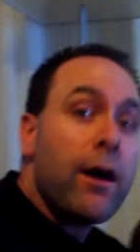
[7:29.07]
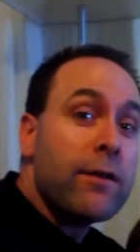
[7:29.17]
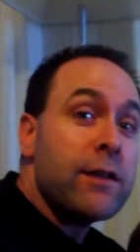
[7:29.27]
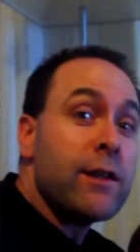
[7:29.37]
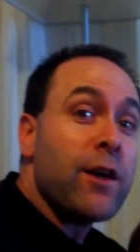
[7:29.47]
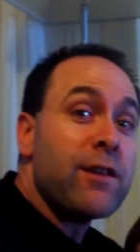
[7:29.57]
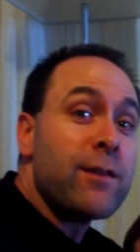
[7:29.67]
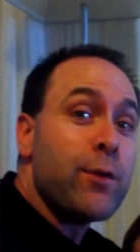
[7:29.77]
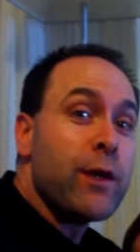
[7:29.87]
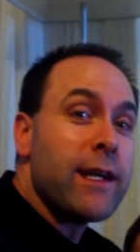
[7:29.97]
See you guys in
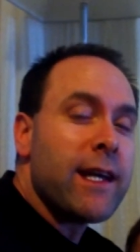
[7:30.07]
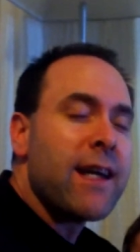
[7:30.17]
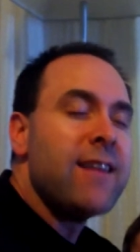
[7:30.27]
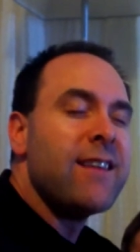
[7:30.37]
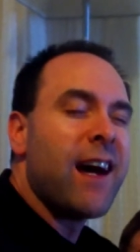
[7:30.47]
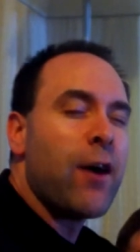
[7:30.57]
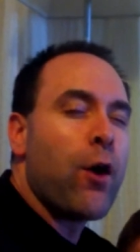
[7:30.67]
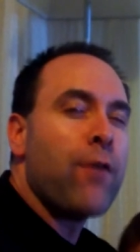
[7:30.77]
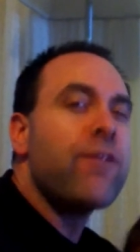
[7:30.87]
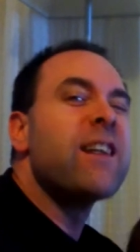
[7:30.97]
the morning. Day
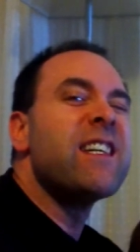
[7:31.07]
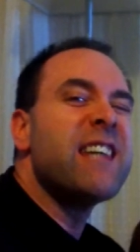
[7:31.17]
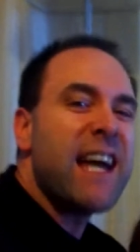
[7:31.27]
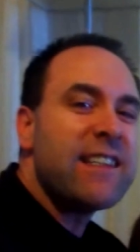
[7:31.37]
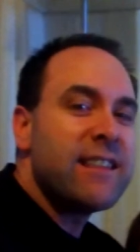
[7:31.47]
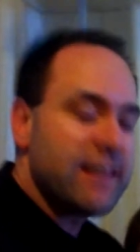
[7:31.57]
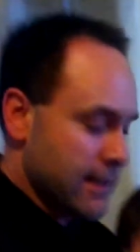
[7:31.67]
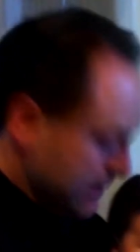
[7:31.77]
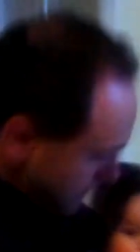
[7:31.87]
off. Yes.